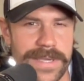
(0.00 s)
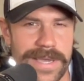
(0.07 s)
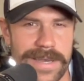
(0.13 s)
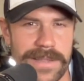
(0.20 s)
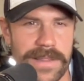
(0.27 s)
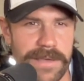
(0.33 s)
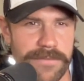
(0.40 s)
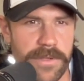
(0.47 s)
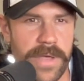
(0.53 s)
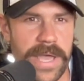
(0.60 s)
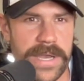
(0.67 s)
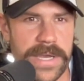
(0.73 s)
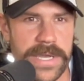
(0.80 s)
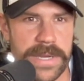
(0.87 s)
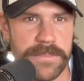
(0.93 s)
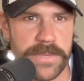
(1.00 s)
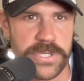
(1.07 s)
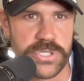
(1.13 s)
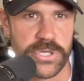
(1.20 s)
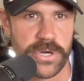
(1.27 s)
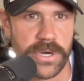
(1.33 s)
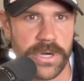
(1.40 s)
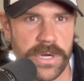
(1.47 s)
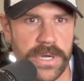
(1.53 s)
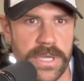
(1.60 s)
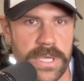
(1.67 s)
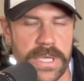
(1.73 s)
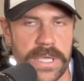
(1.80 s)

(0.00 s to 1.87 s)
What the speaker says: kind of level-headed and mature.